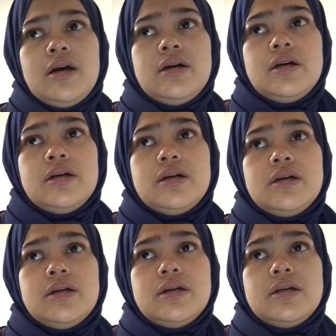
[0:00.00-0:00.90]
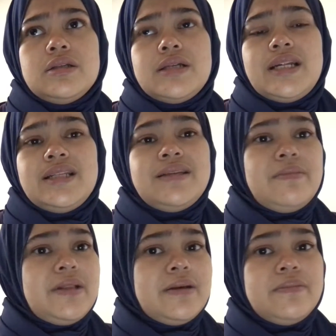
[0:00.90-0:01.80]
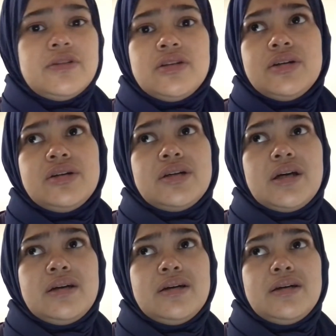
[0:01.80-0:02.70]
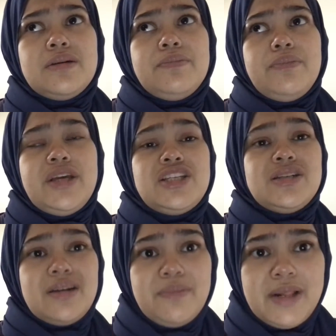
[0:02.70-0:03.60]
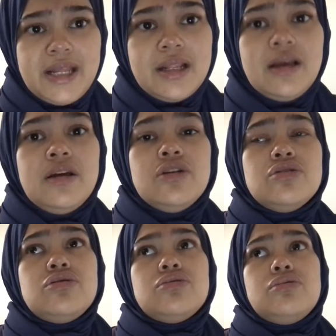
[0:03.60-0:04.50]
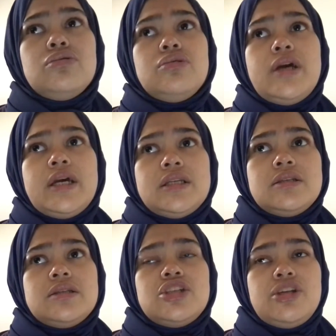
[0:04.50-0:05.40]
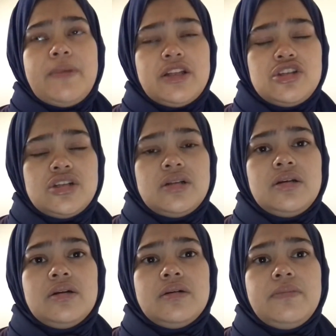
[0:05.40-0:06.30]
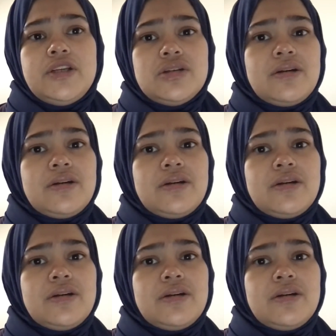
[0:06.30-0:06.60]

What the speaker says: her signs and symptoms, her major complaint. So as she mentioned, her major